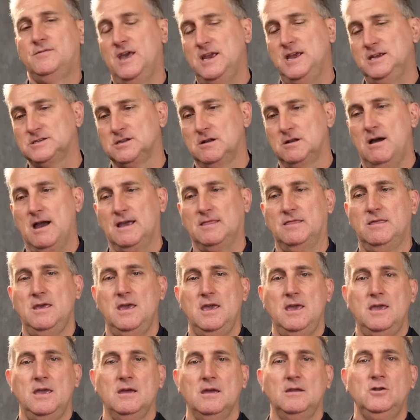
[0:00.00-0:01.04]
things like
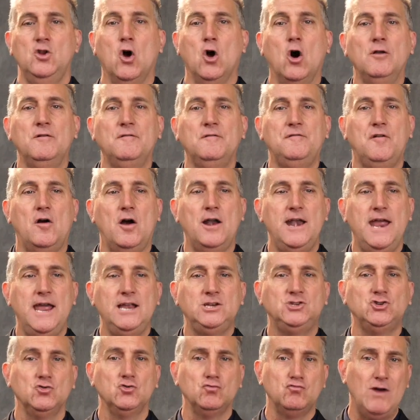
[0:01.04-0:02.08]
the
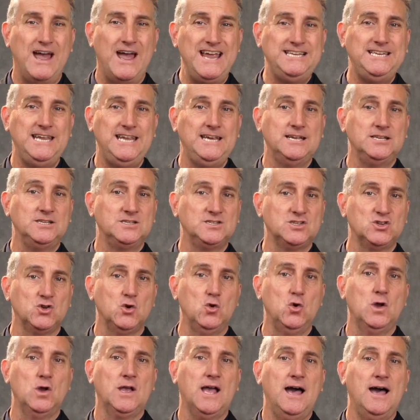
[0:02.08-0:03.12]
non-financial rating and
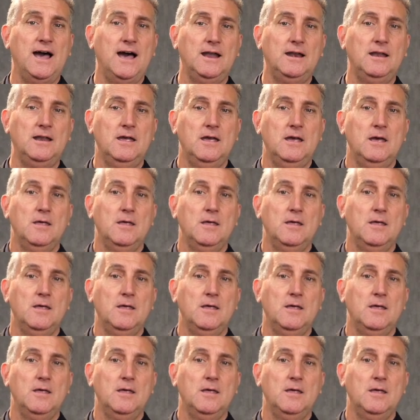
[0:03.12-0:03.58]
scorecard,